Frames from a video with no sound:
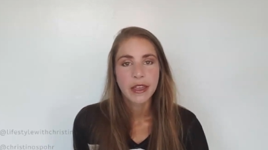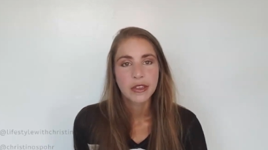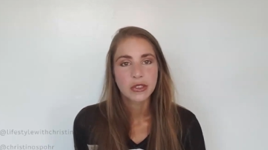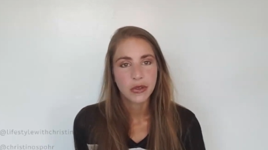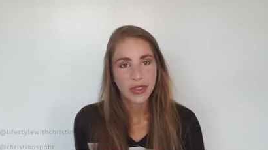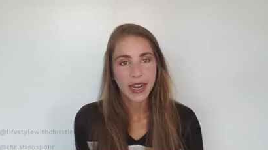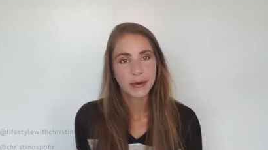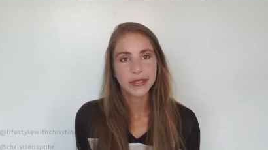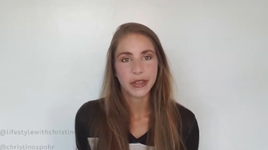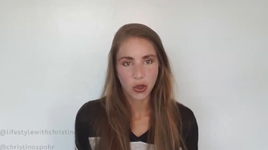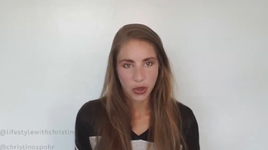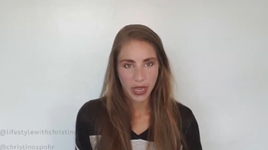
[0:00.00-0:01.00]
So then I
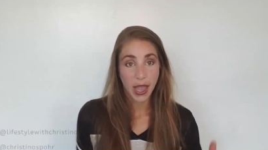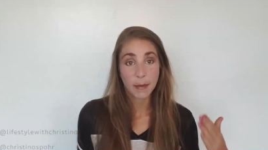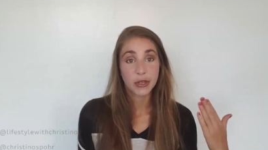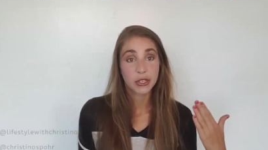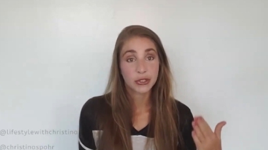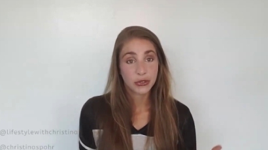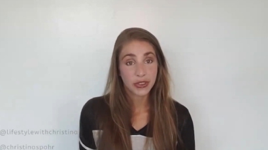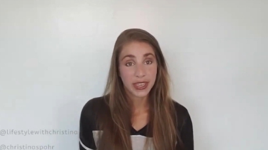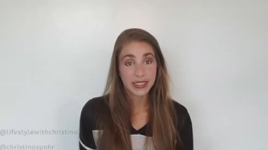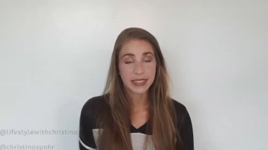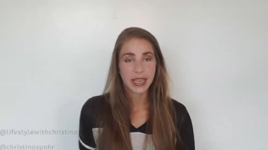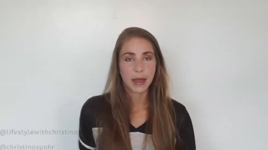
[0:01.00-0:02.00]
was like, okay, I'm gonna do
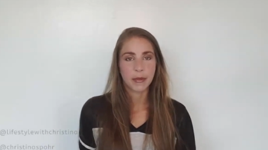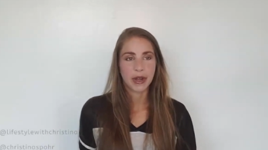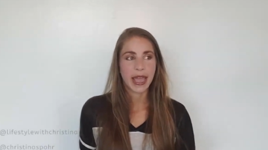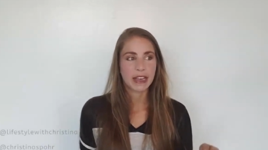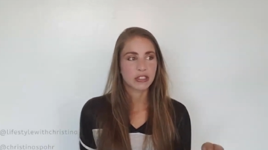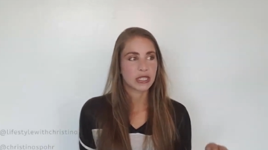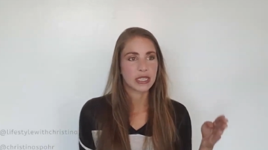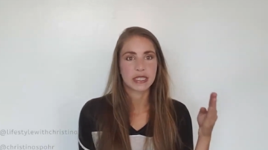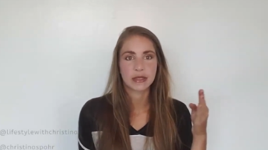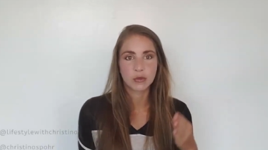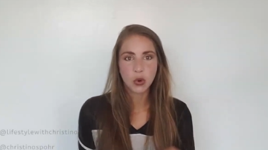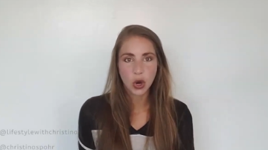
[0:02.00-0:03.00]
this. I'm gonna actually
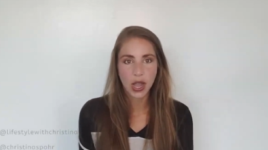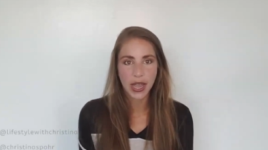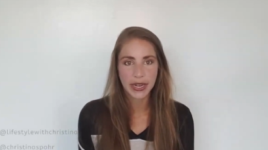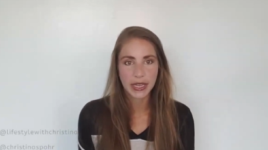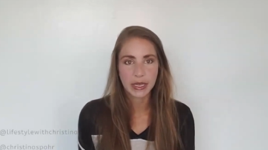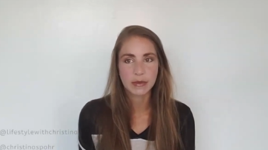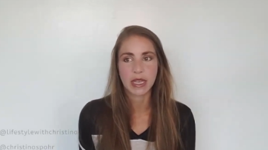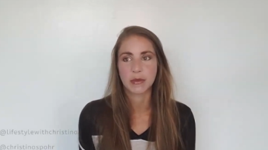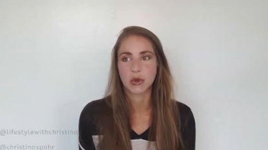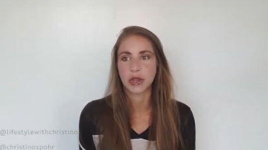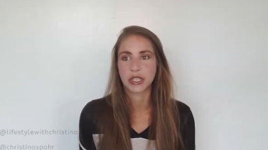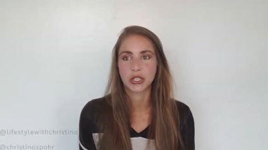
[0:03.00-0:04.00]
list more items.
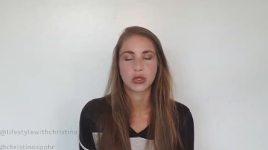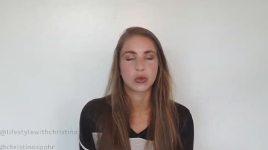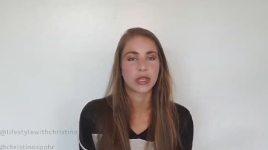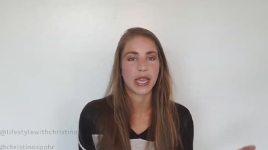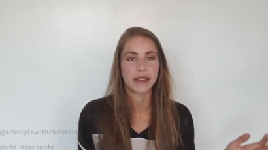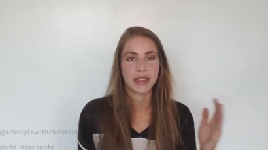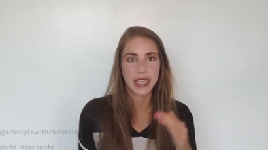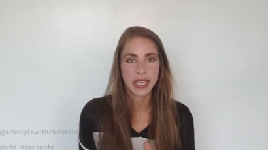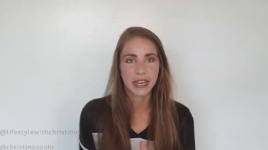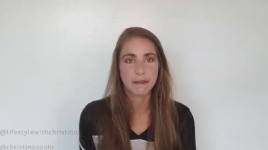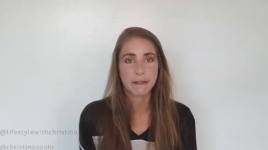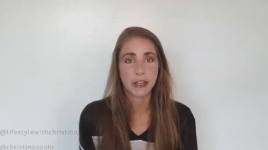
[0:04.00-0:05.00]
I'm going to dive
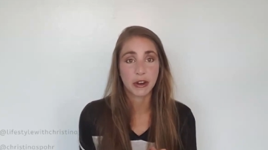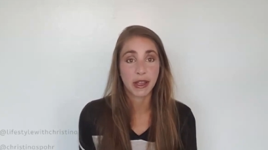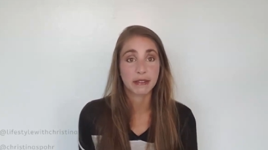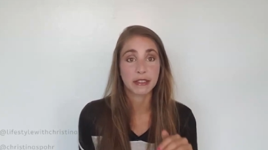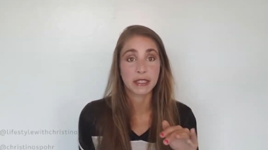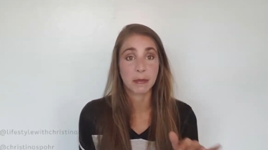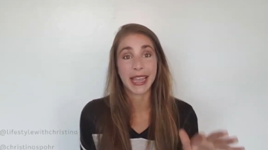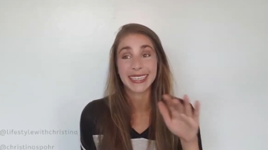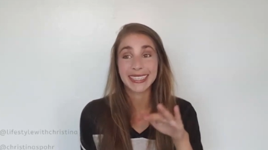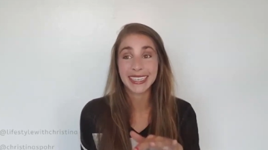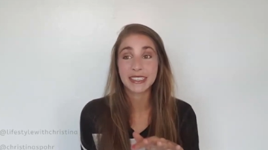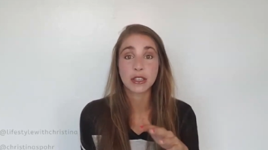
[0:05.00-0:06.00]
in and figure out some
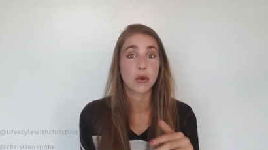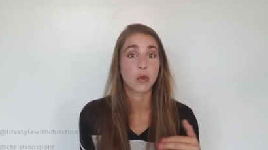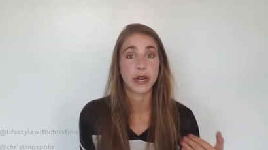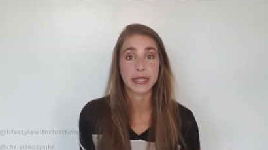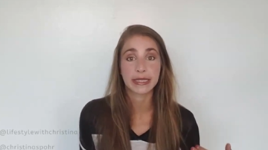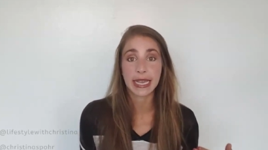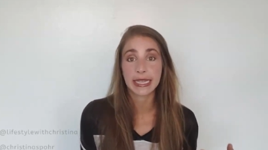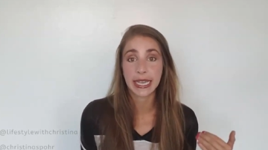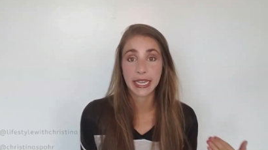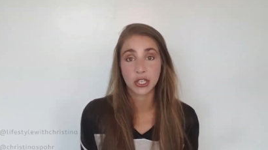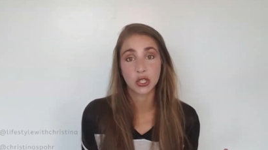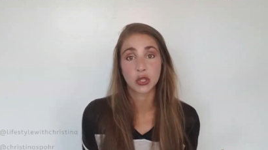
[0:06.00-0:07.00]
ideas on what exactly
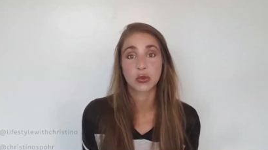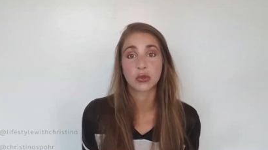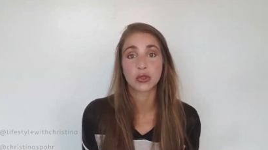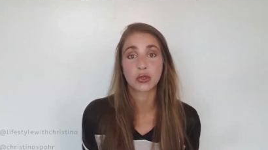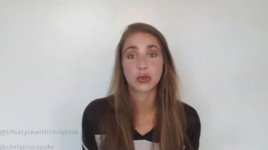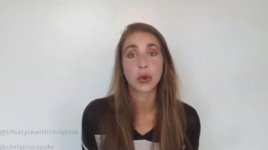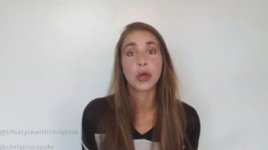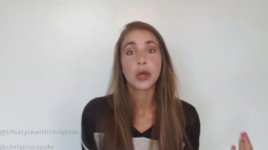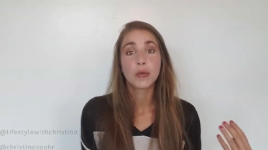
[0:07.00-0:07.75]
I can do to